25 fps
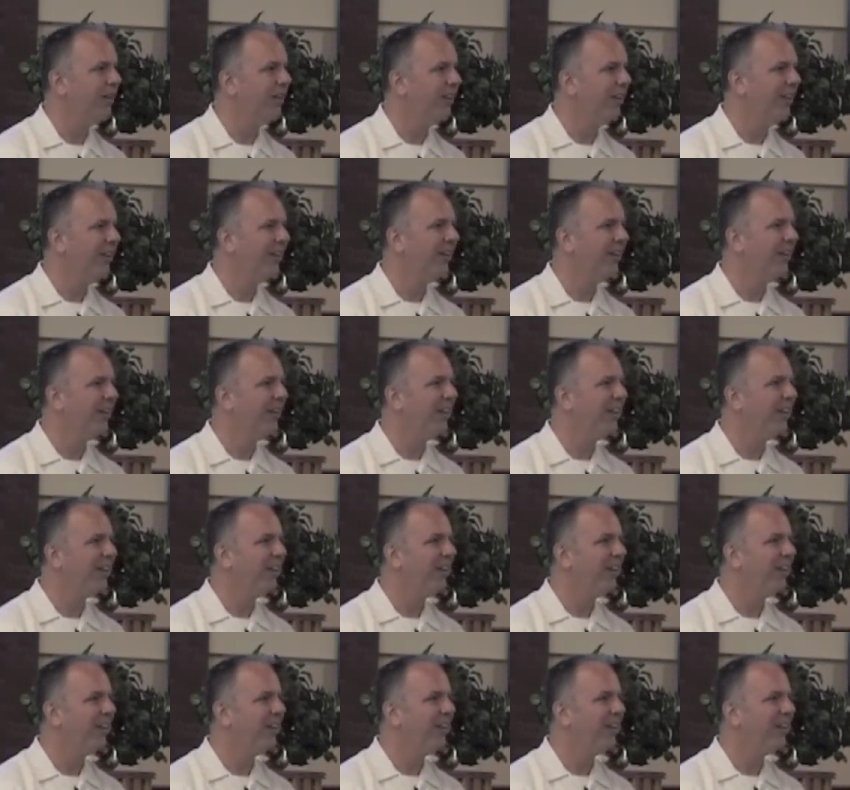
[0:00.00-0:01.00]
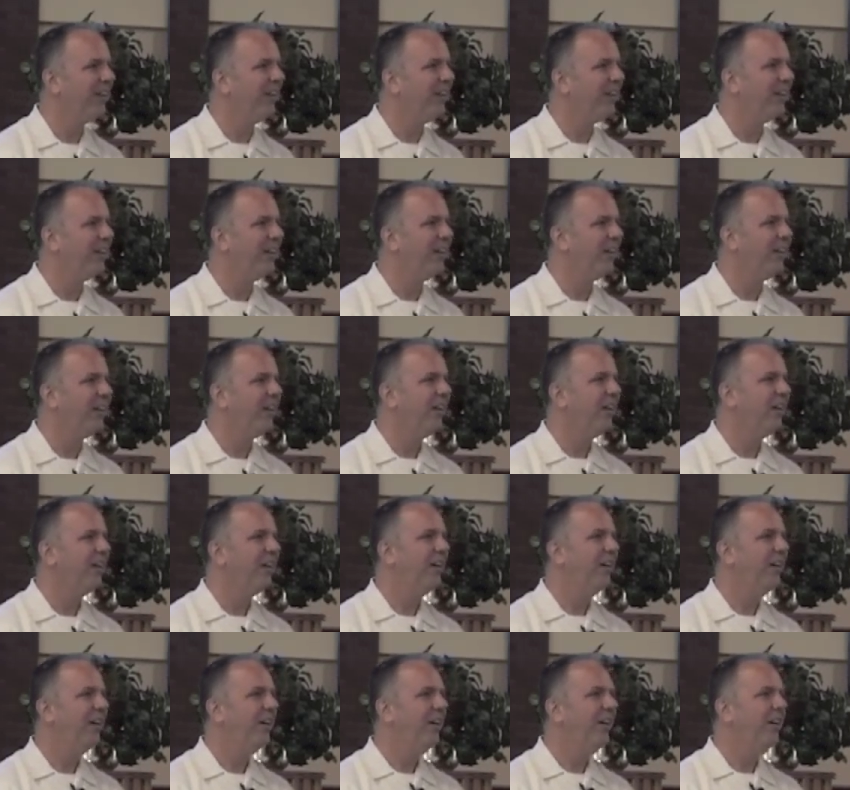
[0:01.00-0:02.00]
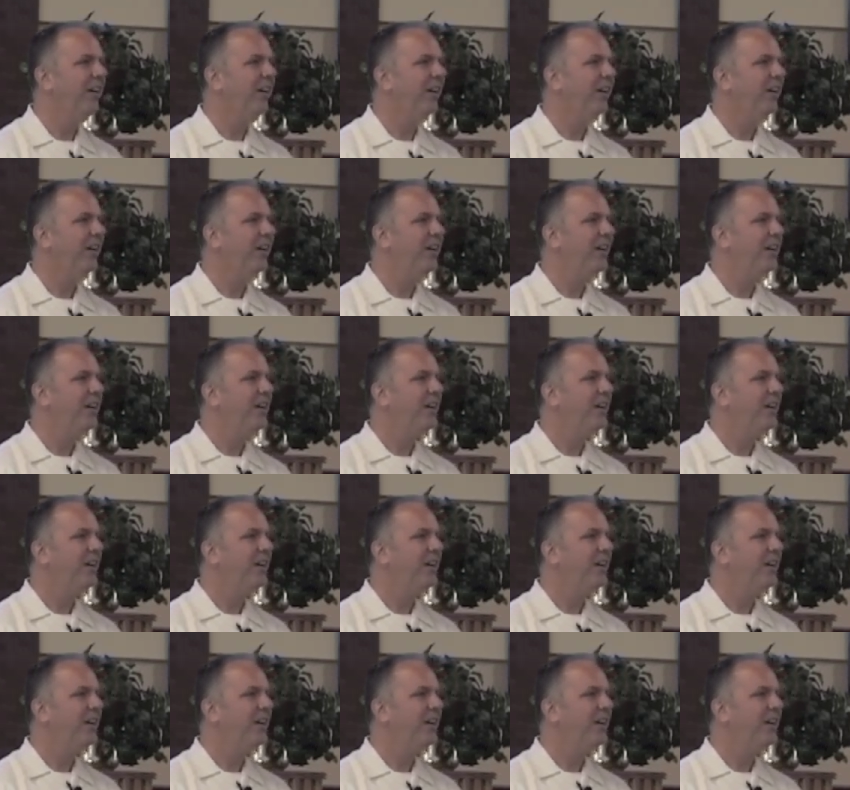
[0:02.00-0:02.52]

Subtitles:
No one is speaking in this clip.